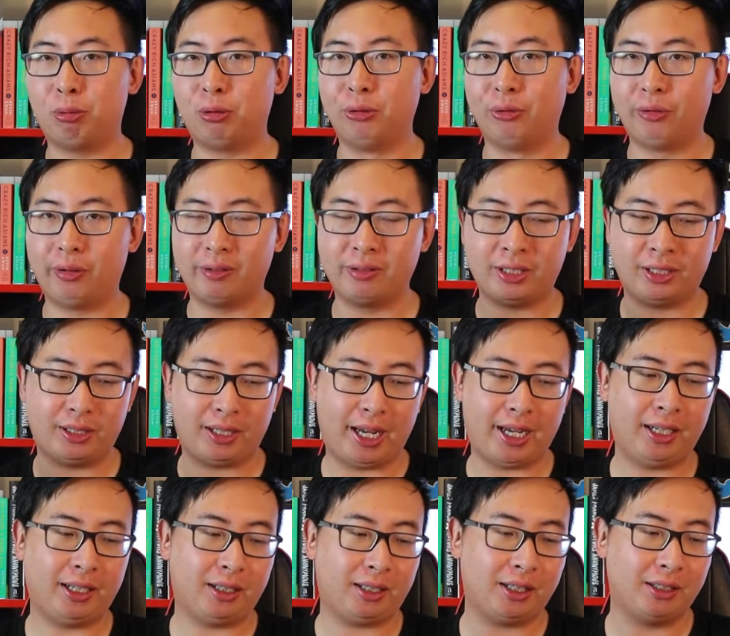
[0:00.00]
proof of
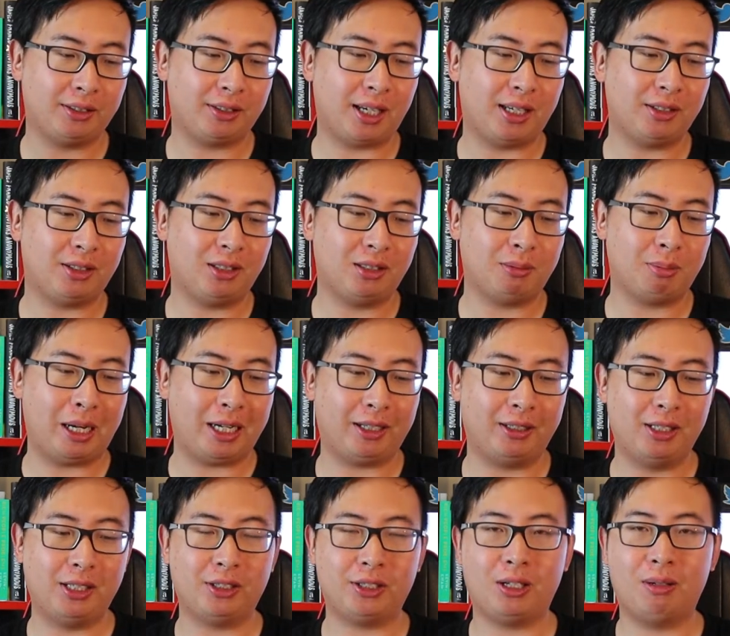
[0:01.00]
stake consensus
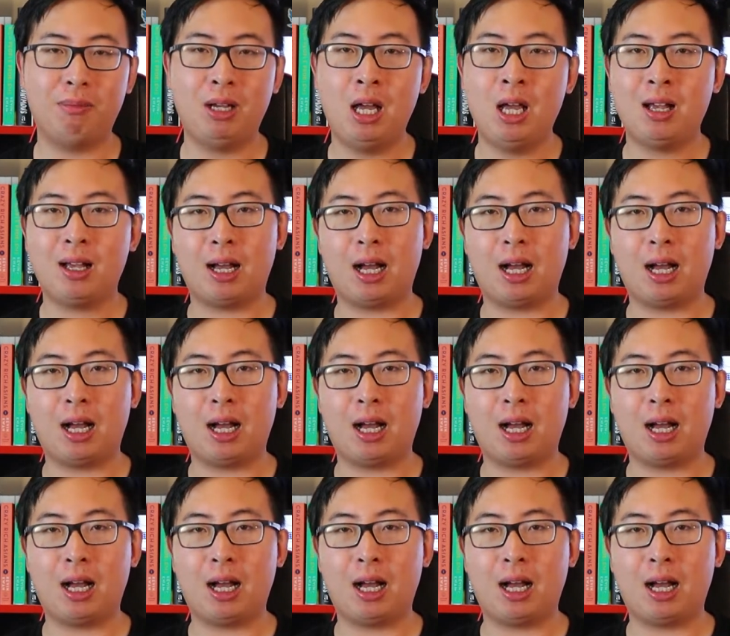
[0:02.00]
mechanism,